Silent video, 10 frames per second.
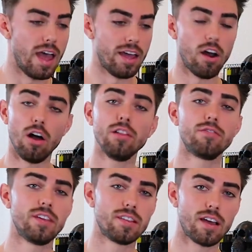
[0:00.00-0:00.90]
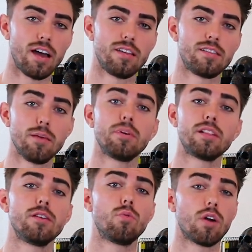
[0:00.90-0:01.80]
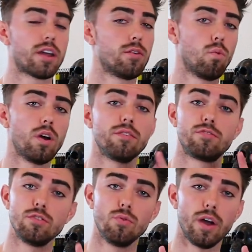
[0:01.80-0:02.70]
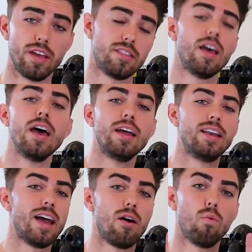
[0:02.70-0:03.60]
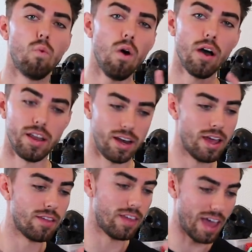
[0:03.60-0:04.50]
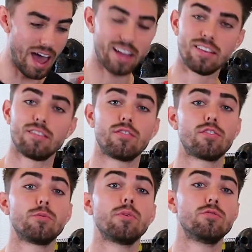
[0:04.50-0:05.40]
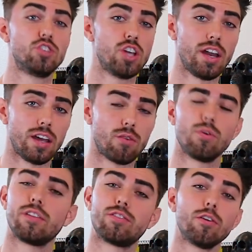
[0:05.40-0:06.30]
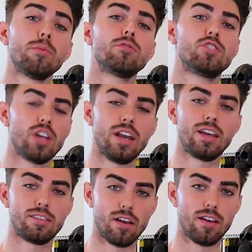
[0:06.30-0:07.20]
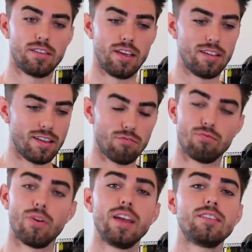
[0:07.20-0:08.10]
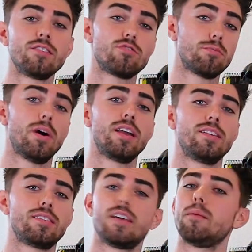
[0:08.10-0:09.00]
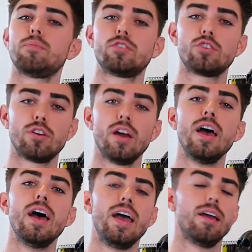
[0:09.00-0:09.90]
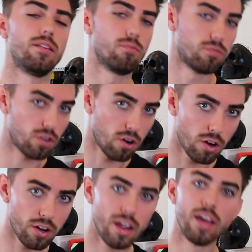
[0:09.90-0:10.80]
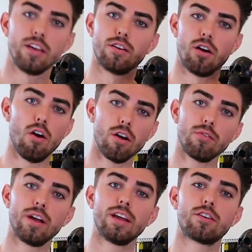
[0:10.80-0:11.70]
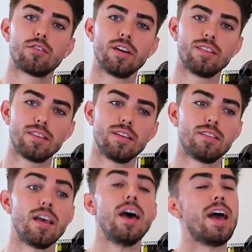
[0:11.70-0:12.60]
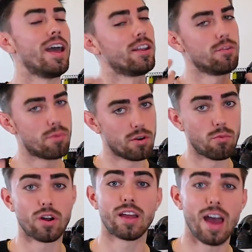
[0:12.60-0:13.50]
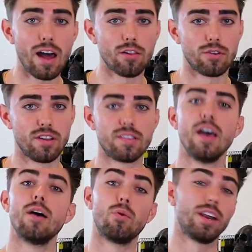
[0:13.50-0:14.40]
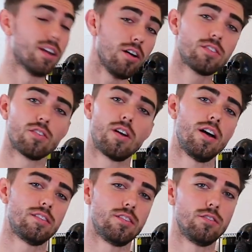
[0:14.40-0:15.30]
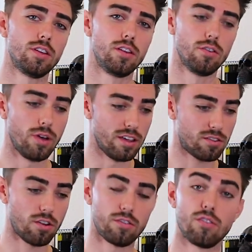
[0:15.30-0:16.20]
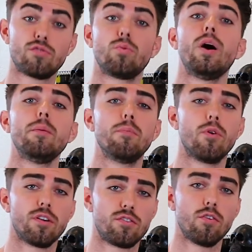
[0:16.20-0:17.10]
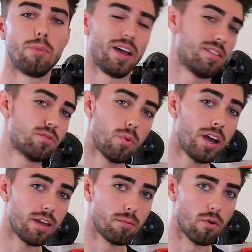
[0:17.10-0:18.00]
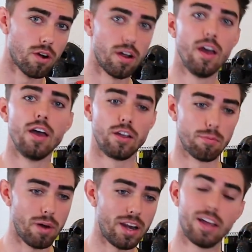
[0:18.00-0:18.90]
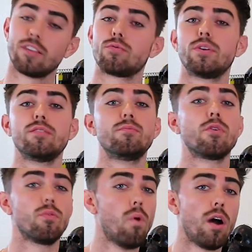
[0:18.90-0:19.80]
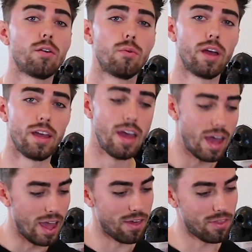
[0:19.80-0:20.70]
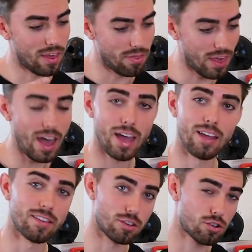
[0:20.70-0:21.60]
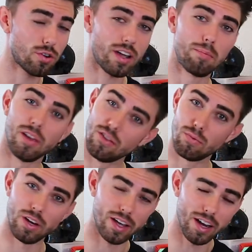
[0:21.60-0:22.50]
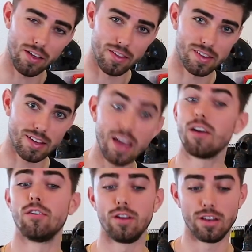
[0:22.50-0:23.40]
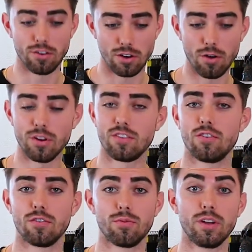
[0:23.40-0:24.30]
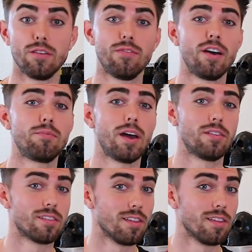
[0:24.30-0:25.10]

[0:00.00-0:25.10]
And all of these guys typically work in one of two ways. Now one, they act as a thermogenic. What a thermogenic does is it raises your body's temperature, in turn, your heart rate increases, and you burn more calories. What it also causes you to do is start to sweat more. So by sweating more, your body gets rid of more water weight, and then that is a trick because when you get on the scale and you notice you're 3 to 5 pounds